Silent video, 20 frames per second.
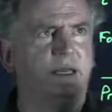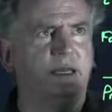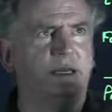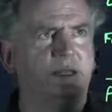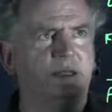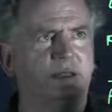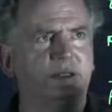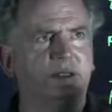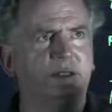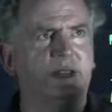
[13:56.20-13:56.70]

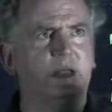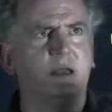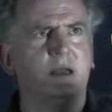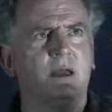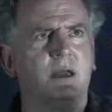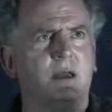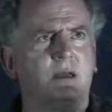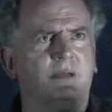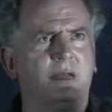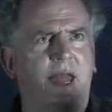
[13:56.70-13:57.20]
is
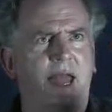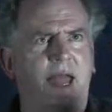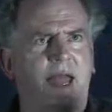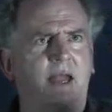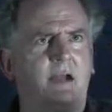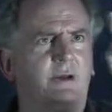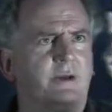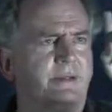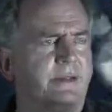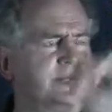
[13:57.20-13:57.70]
the
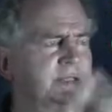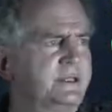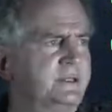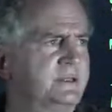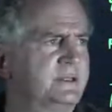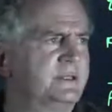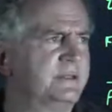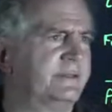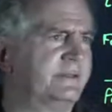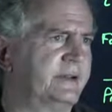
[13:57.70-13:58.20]
angle that's
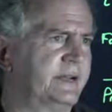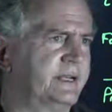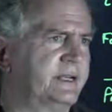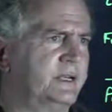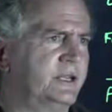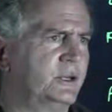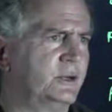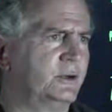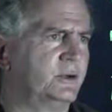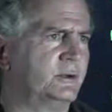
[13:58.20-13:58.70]
used to find
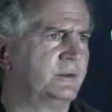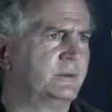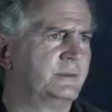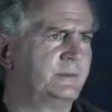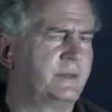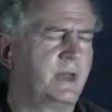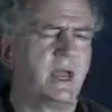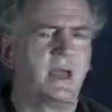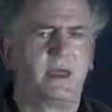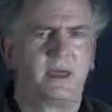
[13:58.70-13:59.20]
q.
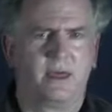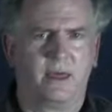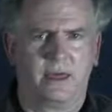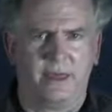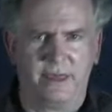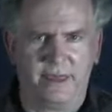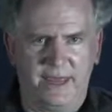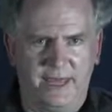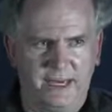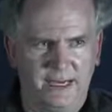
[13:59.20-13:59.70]

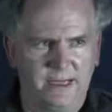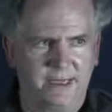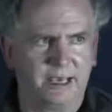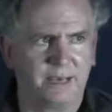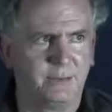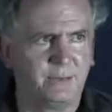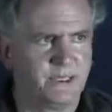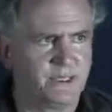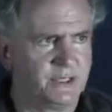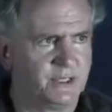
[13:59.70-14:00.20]
Then it
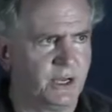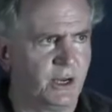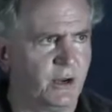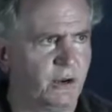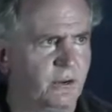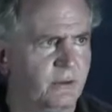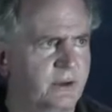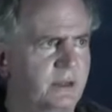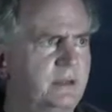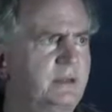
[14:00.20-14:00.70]
can be
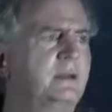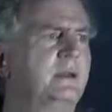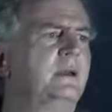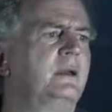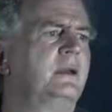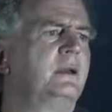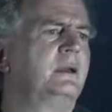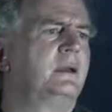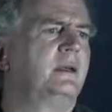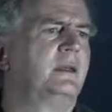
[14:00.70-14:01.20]
shown
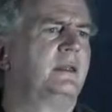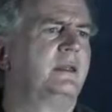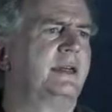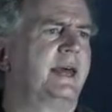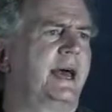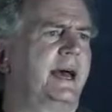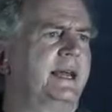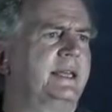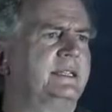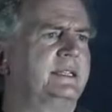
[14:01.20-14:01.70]

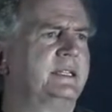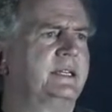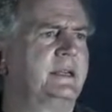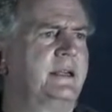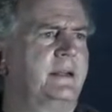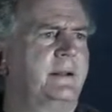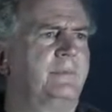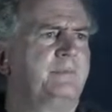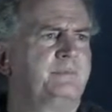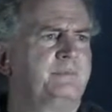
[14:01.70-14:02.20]
that
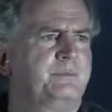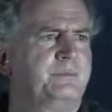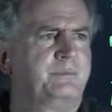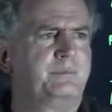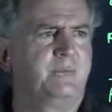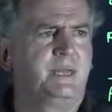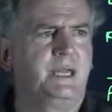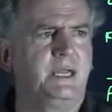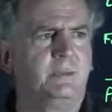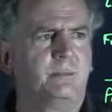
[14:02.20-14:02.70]

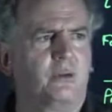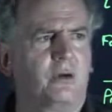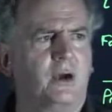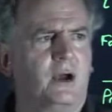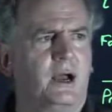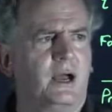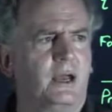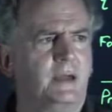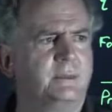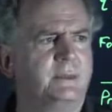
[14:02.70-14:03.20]
p
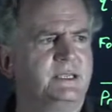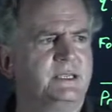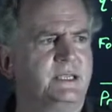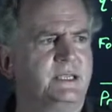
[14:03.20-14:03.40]
prime is